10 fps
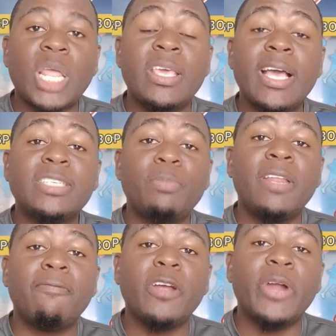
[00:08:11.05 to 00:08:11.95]
He has
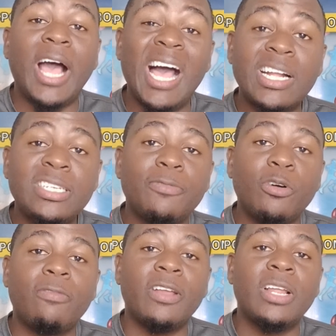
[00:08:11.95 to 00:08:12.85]
been very active
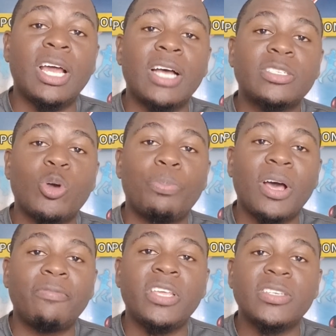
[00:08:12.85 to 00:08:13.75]
over the last couple
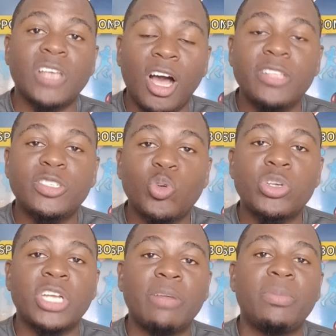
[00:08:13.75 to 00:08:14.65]
of days on
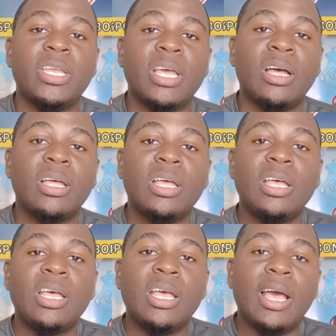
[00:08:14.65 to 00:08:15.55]
social media.
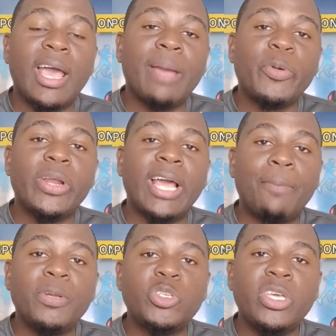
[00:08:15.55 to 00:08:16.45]
I am really
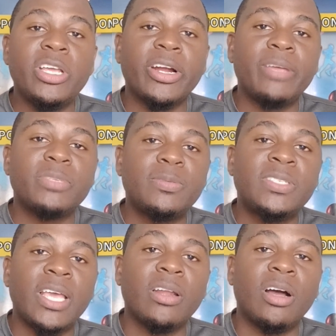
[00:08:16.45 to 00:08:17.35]
happy to hear him
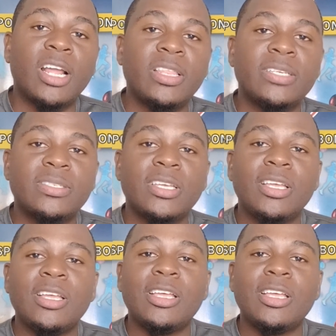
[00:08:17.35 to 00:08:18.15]
saying all of this.